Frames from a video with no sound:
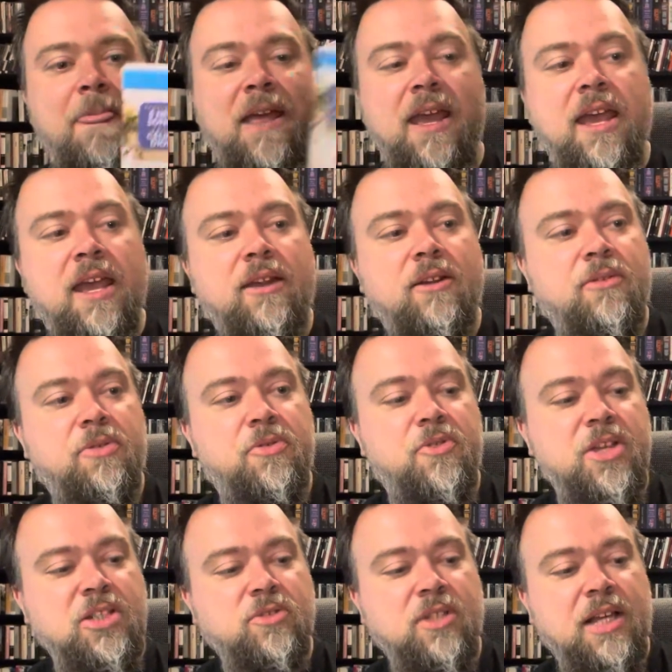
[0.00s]
And
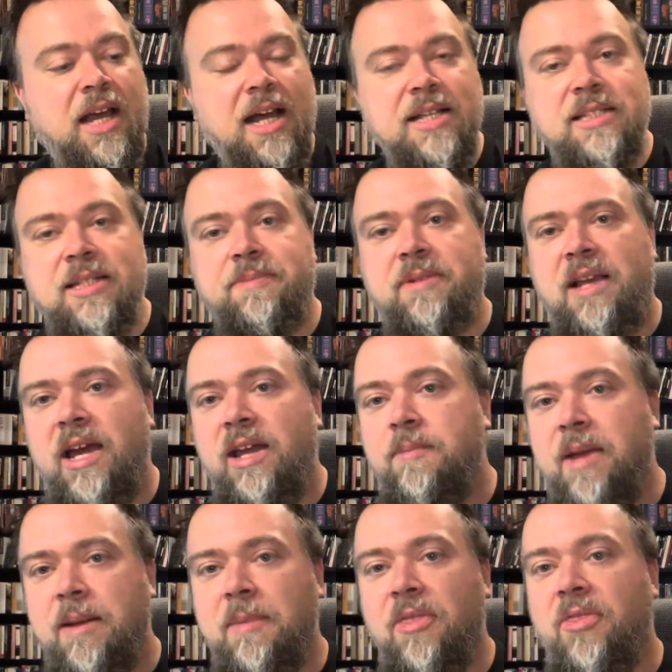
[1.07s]
this, the concept kind
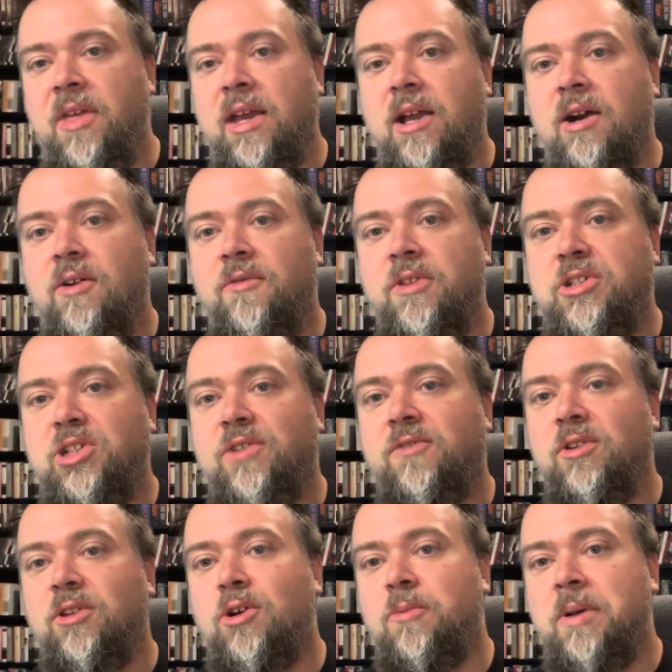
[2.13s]
of made me think of the
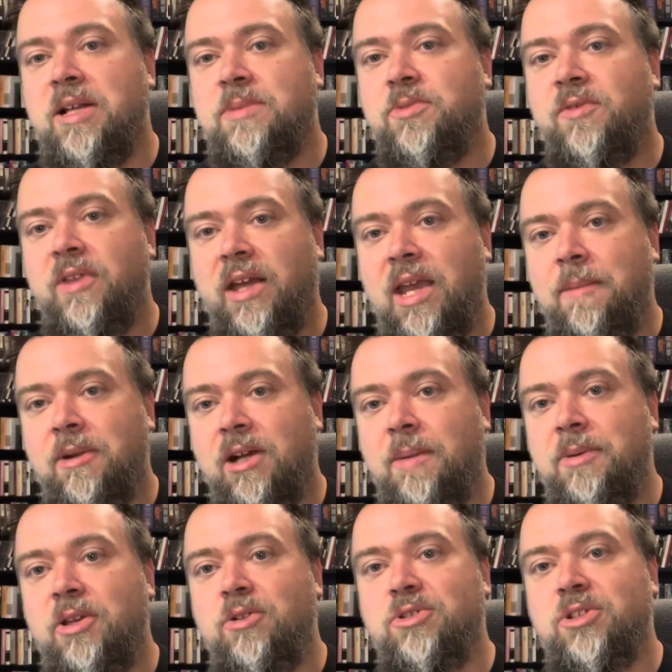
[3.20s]
Jennifer Lopez movie that came out a
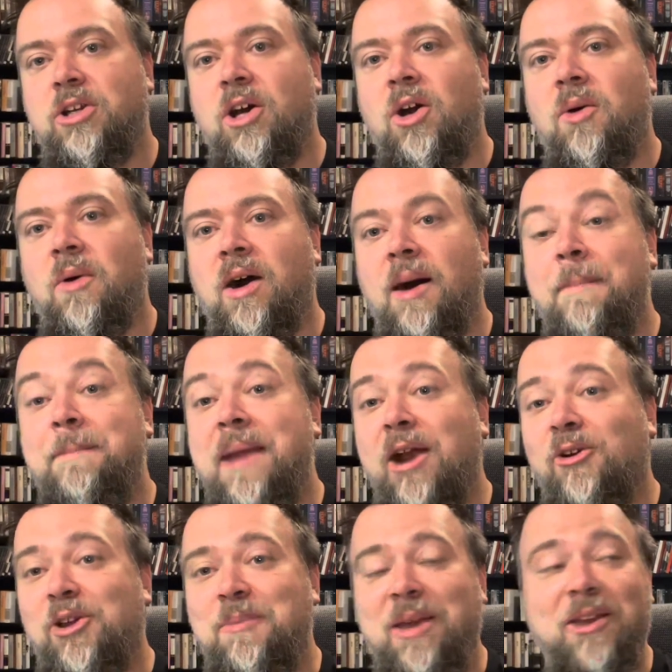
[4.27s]
couple years ago, uh,
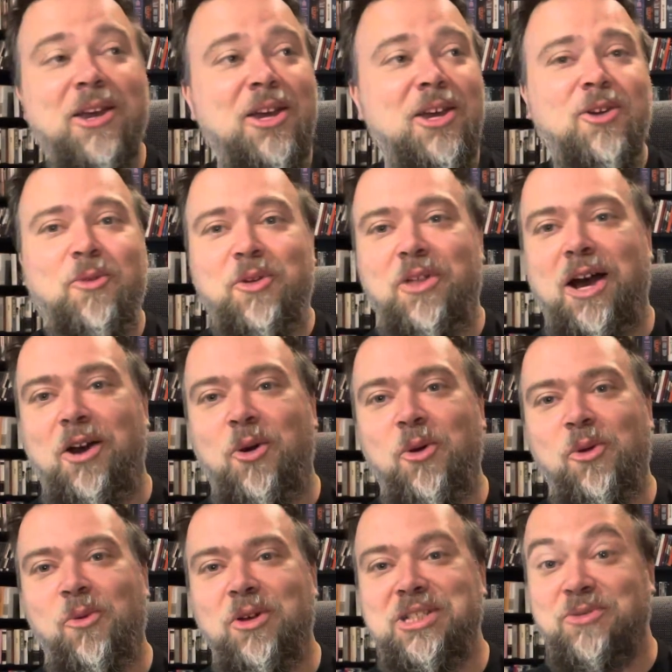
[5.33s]
Marry Me, with uh,
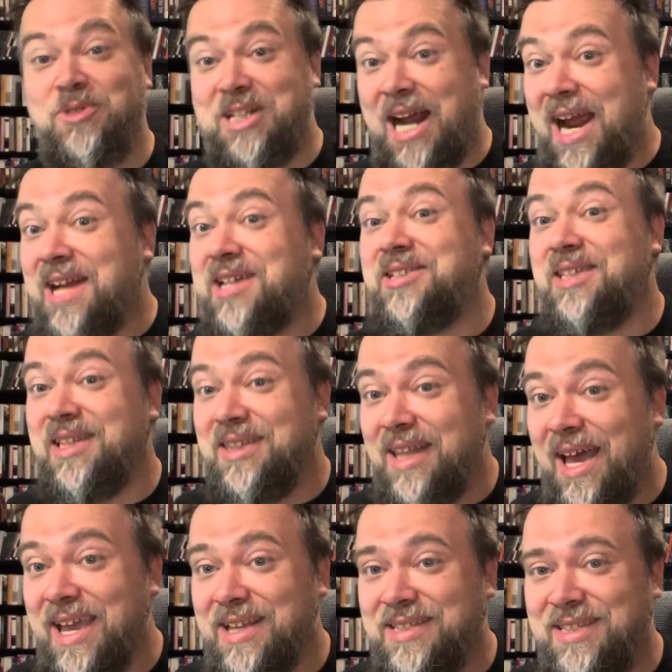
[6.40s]
Owen Wilson, which I actually
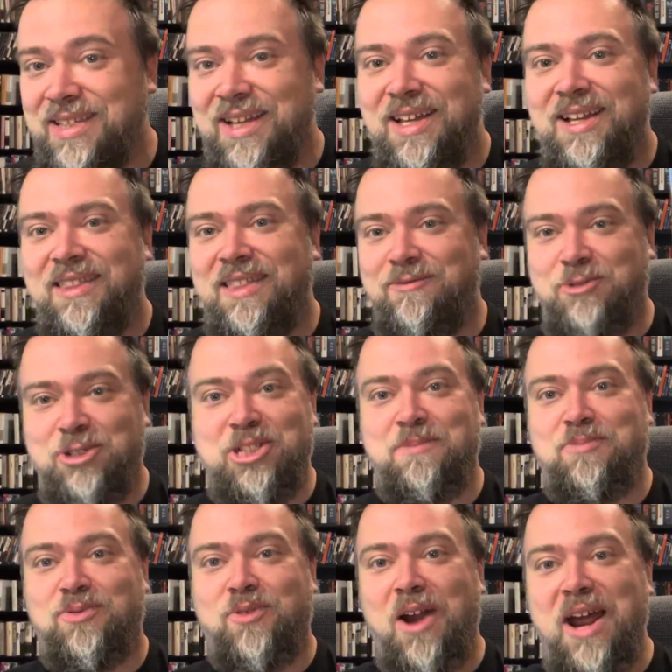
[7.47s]
liked. It
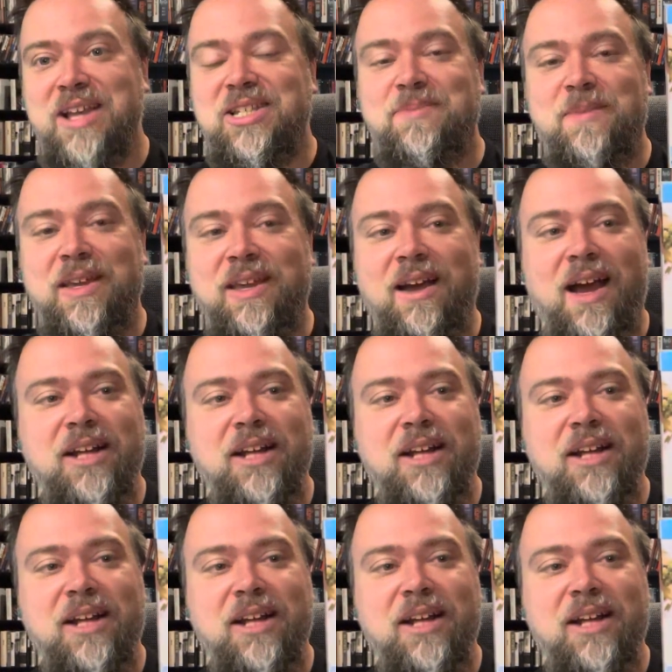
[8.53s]
surprised me.